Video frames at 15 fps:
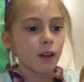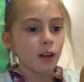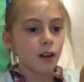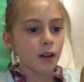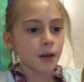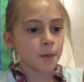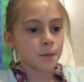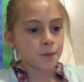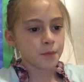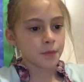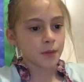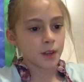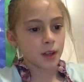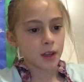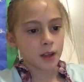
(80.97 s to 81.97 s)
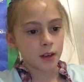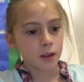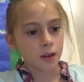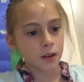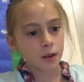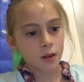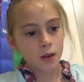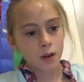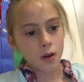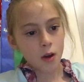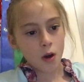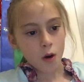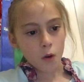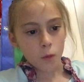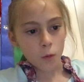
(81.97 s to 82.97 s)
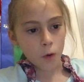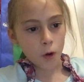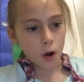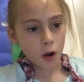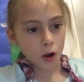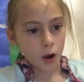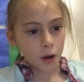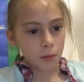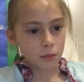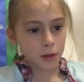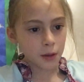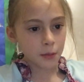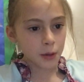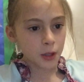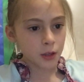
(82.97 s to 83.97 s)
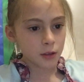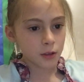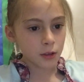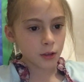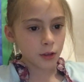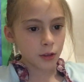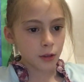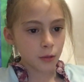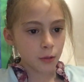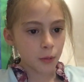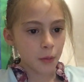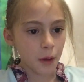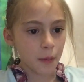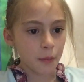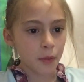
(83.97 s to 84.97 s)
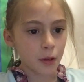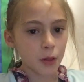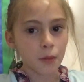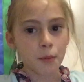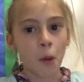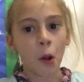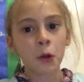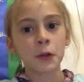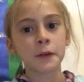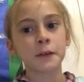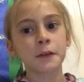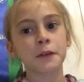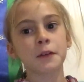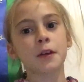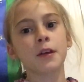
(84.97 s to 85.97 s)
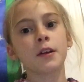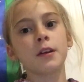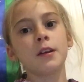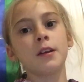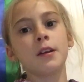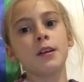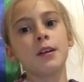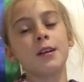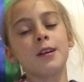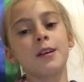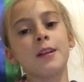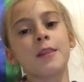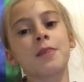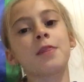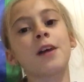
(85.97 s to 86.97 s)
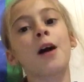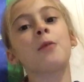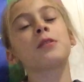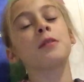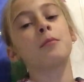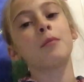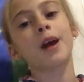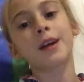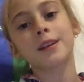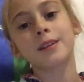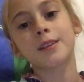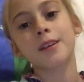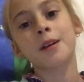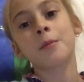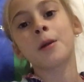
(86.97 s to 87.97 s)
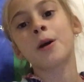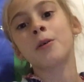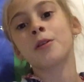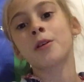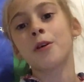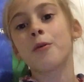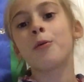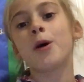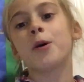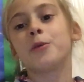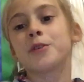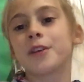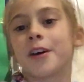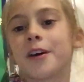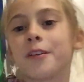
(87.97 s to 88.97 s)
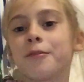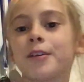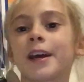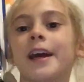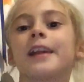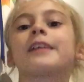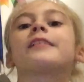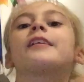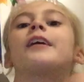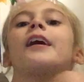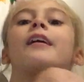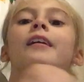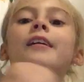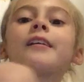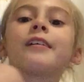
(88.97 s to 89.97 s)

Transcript: Um, then, what compliment do you remember the most? That was amazing, Imelda. Well done for getting that.